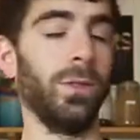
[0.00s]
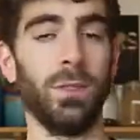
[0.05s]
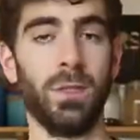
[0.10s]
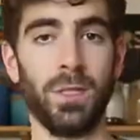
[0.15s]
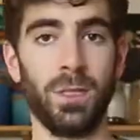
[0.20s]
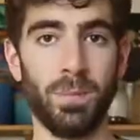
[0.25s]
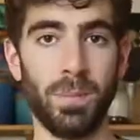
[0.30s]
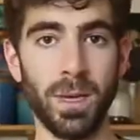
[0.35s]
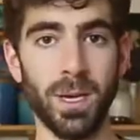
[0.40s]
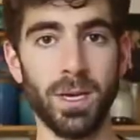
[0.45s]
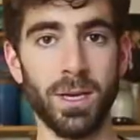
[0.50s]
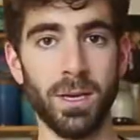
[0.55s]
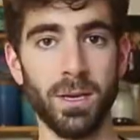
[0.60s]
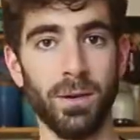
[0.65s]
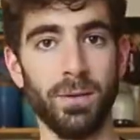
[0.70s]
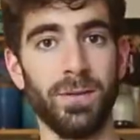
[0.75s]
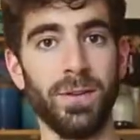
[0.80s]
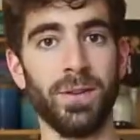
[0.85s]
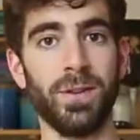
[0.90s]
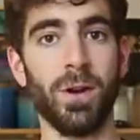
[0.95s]
And speaking
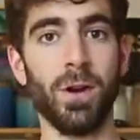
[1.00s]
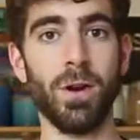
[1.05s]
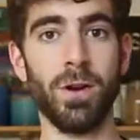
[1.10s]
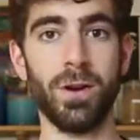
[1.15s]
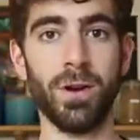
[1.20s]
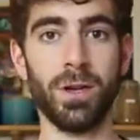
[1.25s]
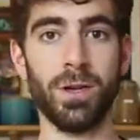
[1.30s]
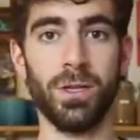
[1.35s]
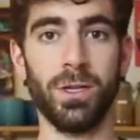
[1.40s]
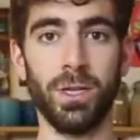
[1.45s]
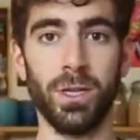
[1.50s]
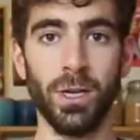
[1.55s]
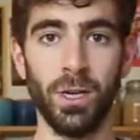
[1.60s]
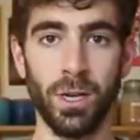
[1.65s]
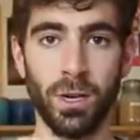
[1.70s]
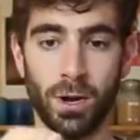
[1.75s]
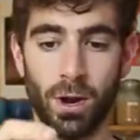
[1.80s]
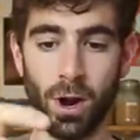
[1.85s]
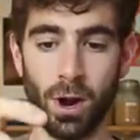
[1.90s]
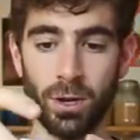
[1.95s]
of starters,
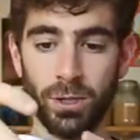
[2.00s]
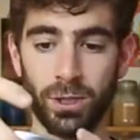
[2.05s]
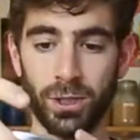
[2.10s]
our